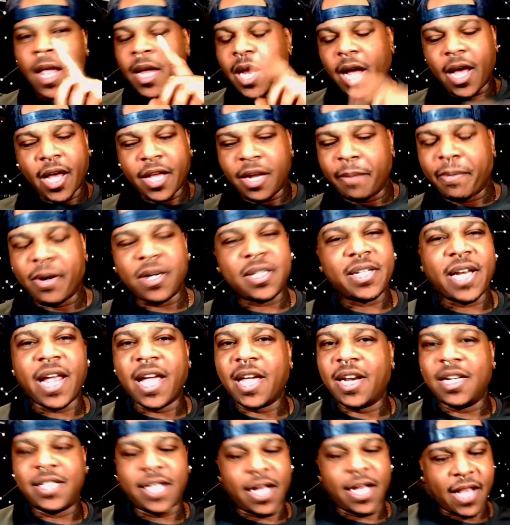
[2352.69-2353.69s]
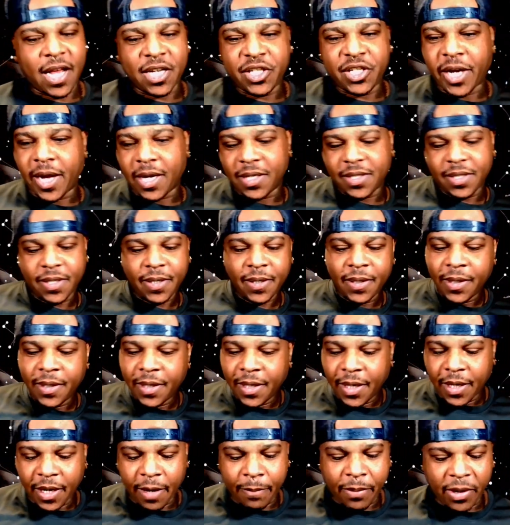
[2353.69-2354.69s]
Your person ain't going to take that chance.
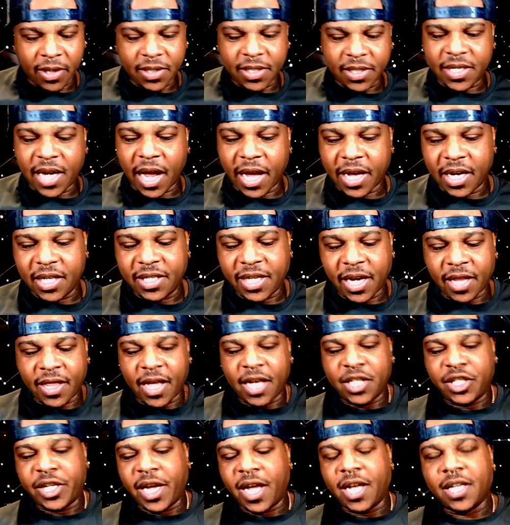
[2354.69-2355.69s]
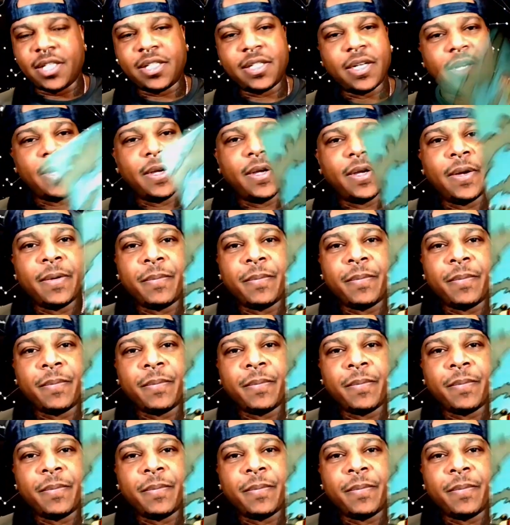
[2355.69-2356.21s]
Your person's not going to take that chance.